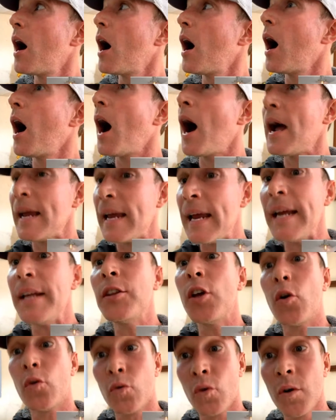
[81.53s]

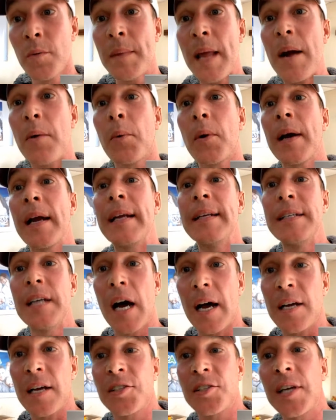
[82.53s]
The room that we're in
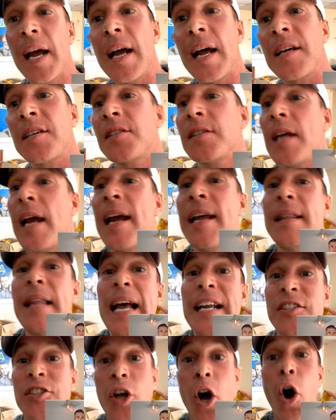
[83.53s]
does, yes, and
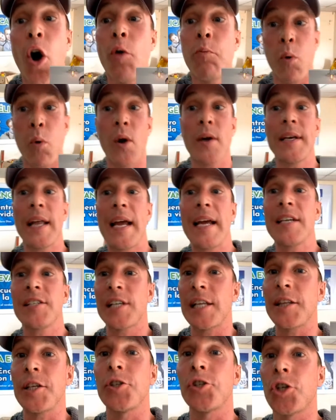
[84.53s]
that's the hope one day is
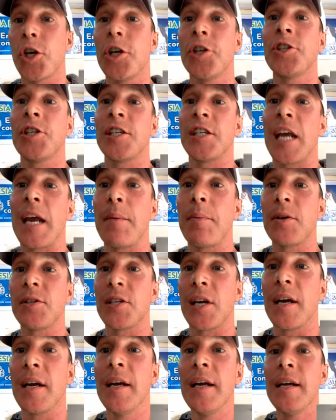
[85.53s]
that the church is able
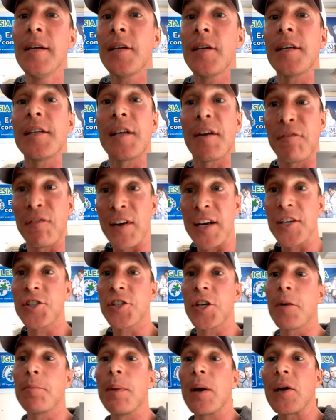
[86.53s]
to finish
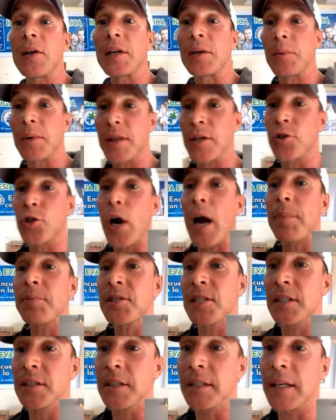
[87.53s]
their building with a drop
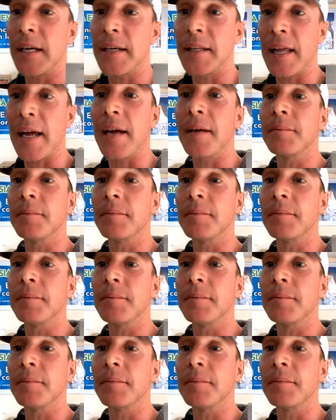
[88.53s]
ceiling like that.